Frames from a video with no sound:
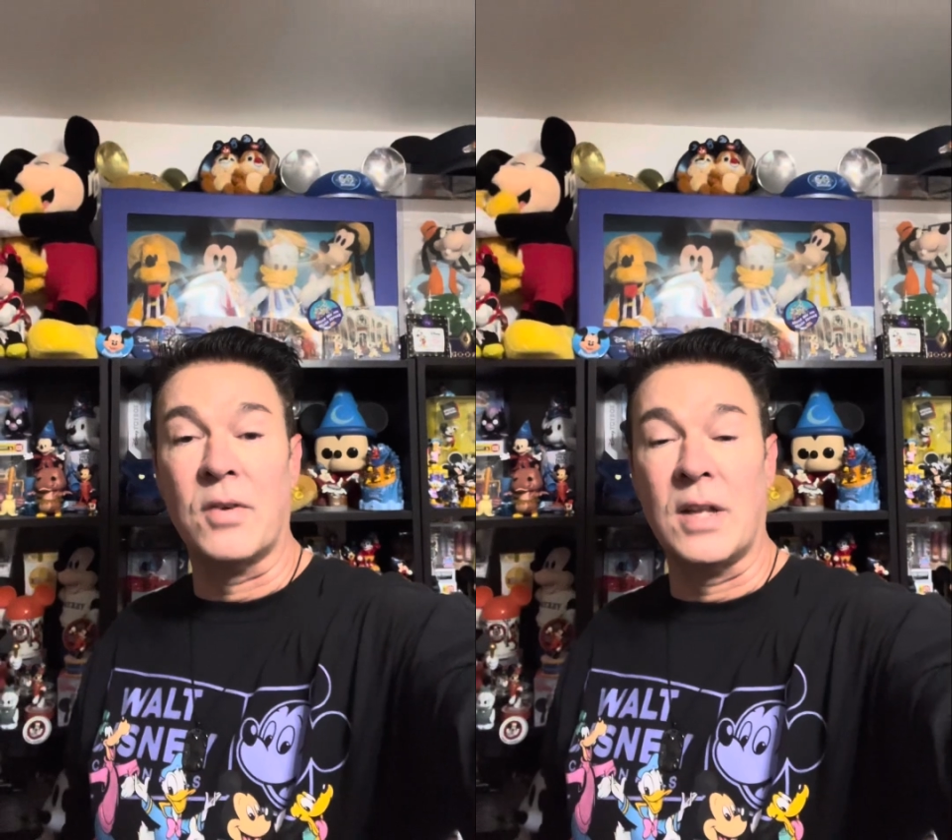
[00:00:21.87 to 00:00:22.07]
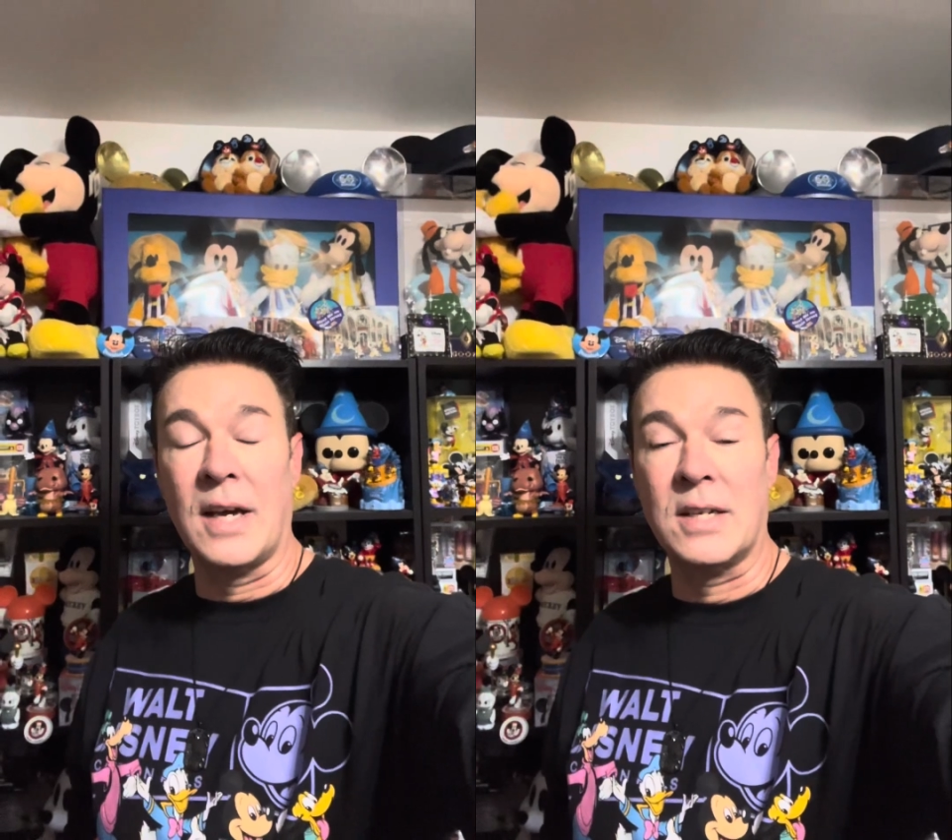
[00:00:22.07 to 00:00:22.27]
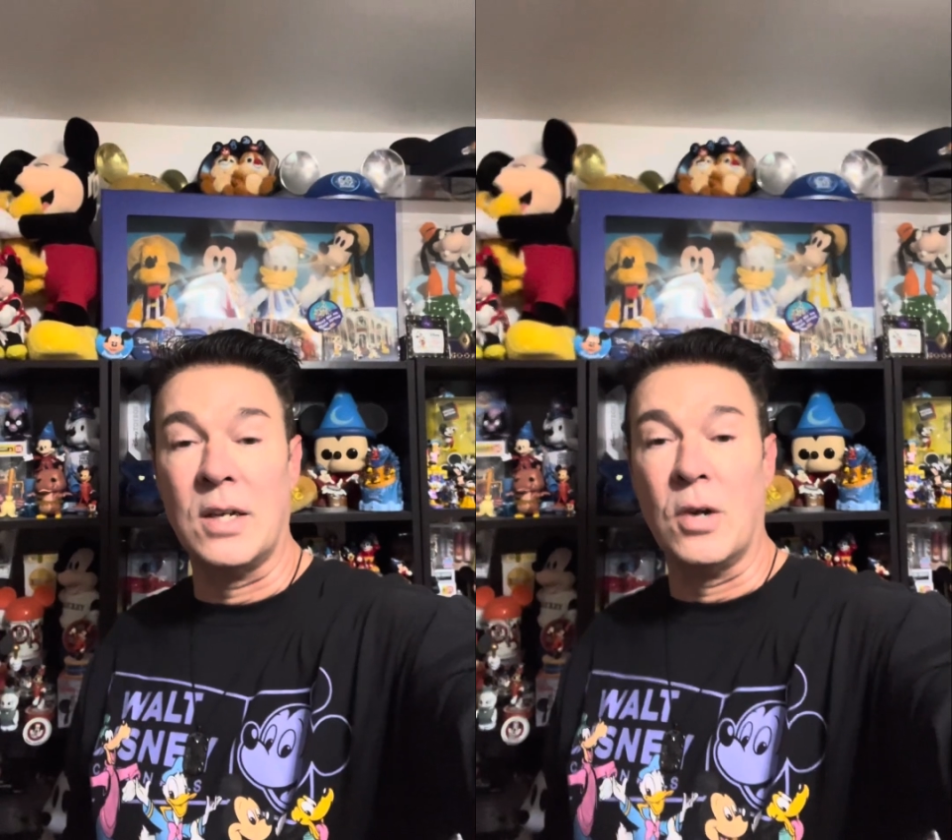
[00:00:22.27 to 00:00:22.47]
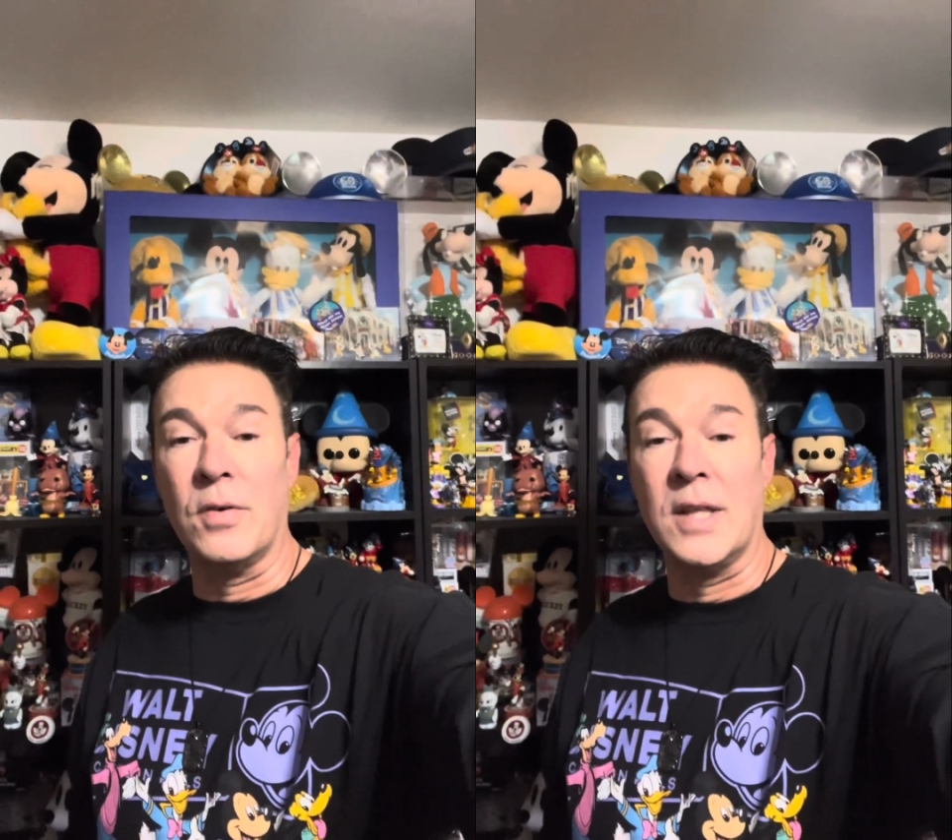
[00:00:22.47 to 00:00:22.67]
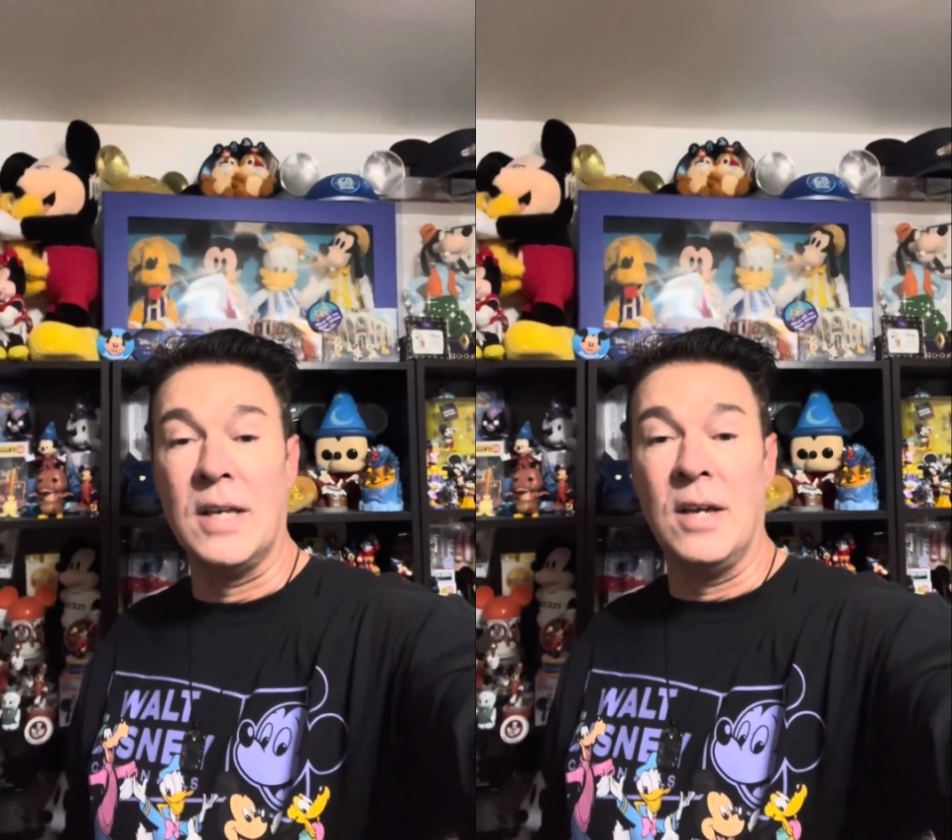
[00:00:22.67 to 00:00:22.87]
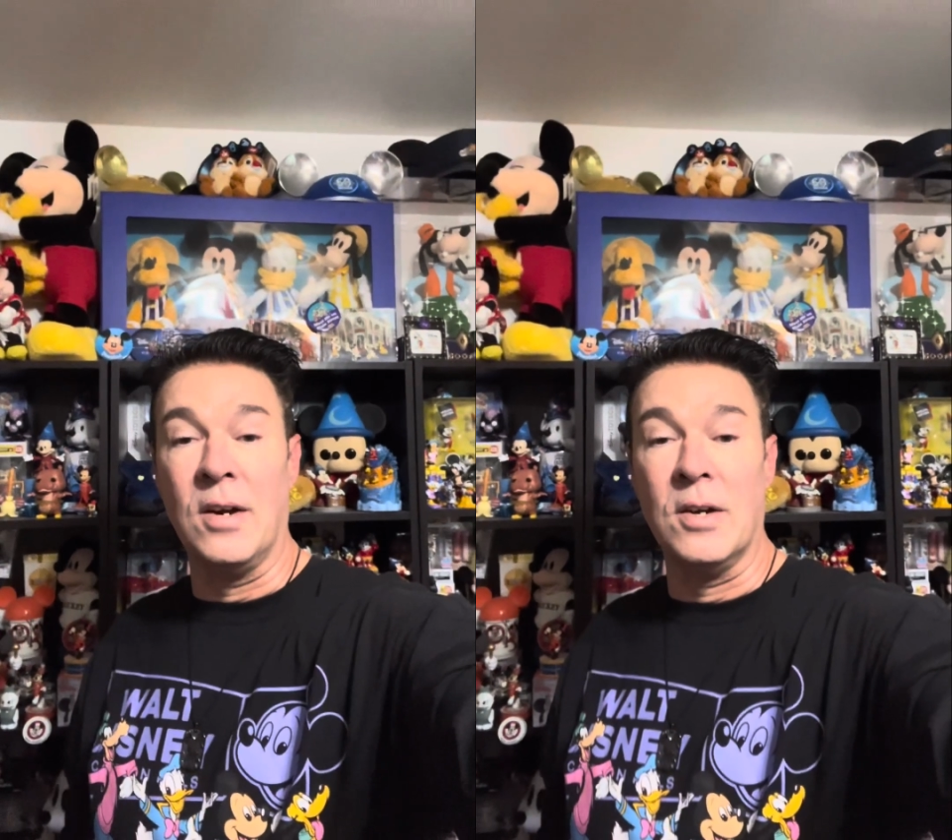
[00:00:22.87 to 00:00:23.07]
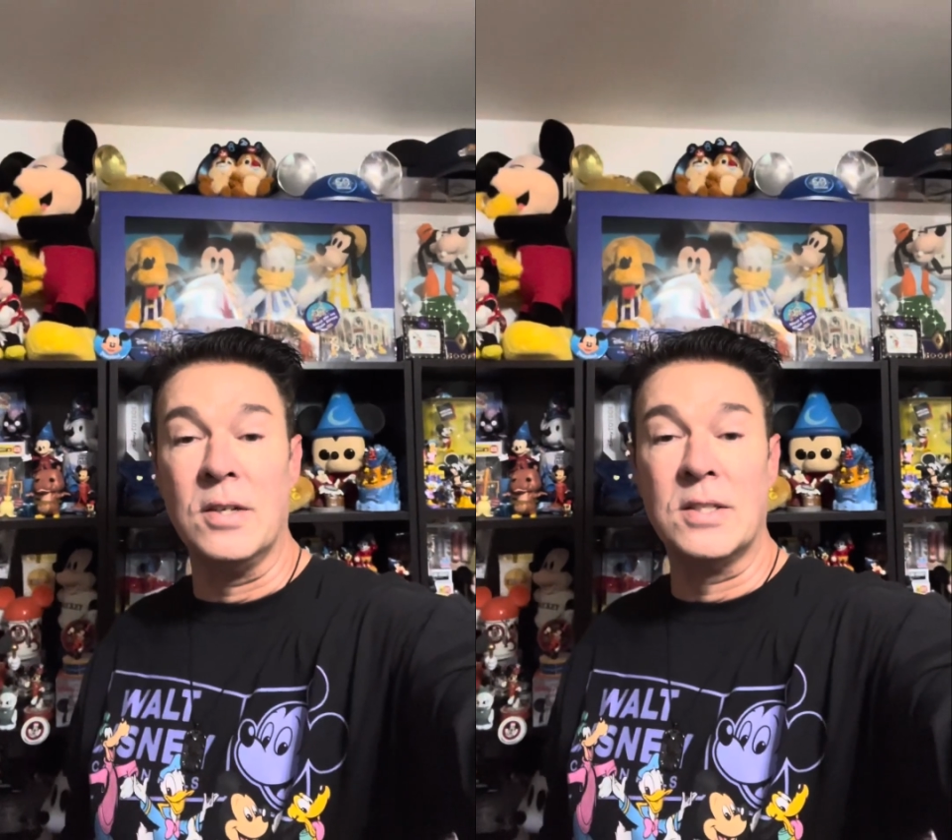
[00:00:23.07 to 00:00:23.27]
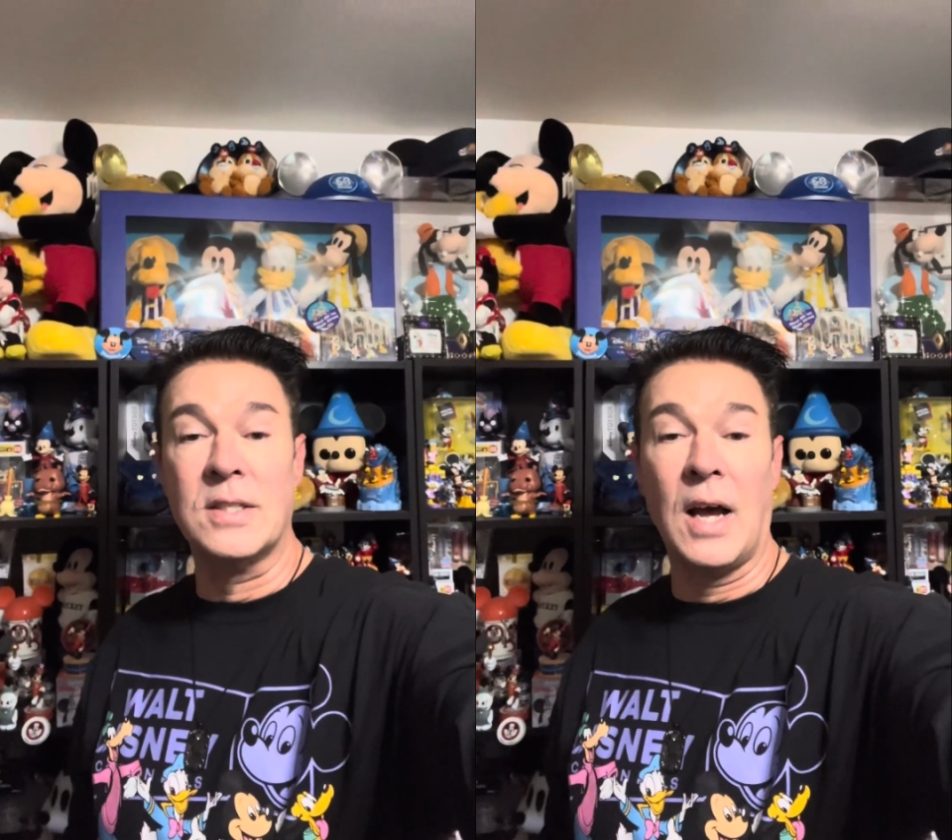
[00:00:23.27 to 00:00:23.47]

collected over the years